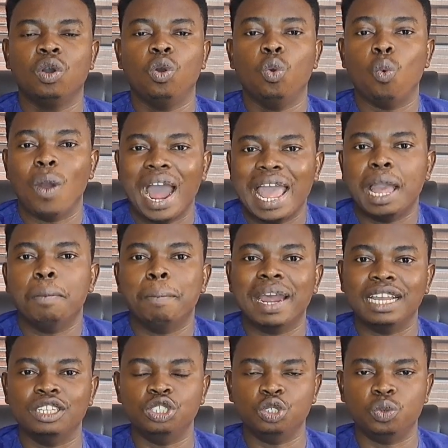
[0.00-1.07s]
or why am
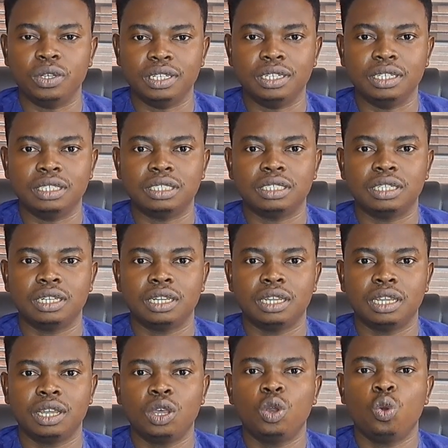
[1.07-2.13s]
I doing this?
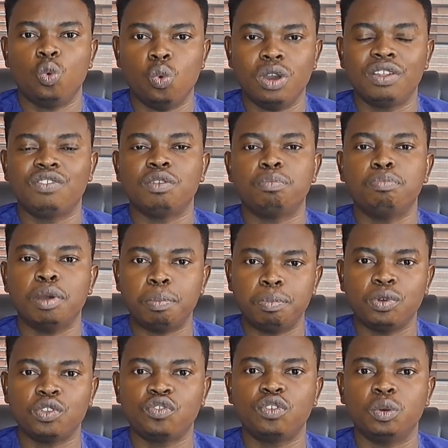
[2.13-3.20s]
What is the
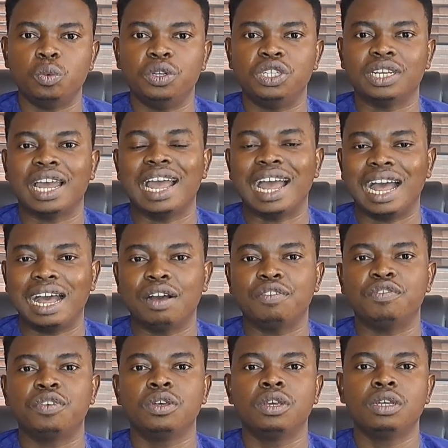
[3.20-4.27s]
purpose for which I
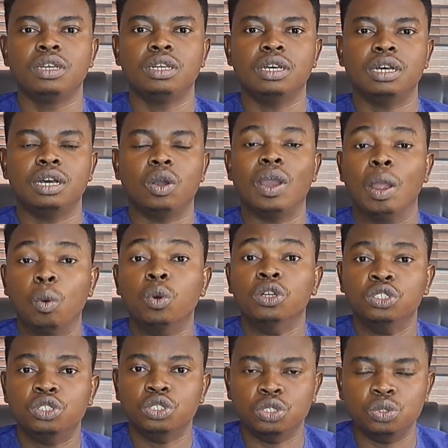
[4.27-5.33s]
have or I
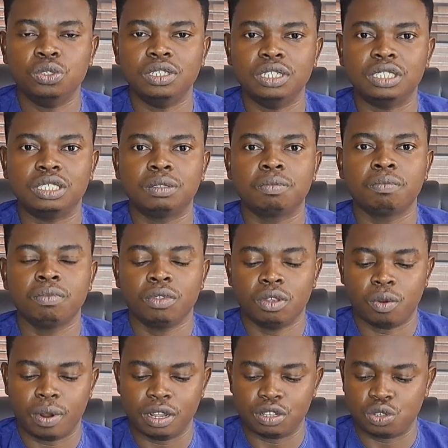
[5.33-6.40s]
want to do this,
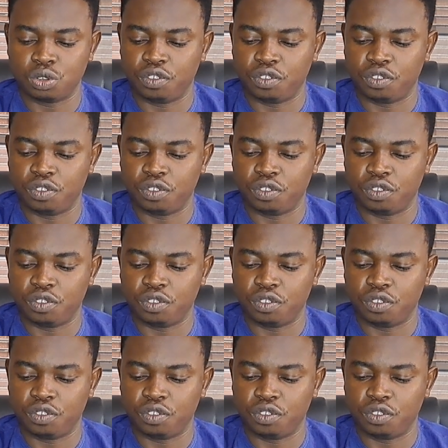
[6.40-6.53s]
right?